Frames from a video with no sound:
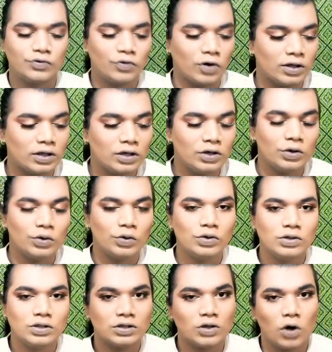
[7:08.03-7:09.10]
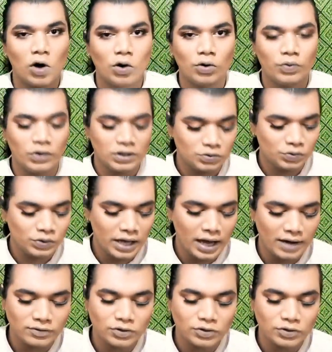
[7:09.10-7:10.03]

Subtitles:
For the nose, always we have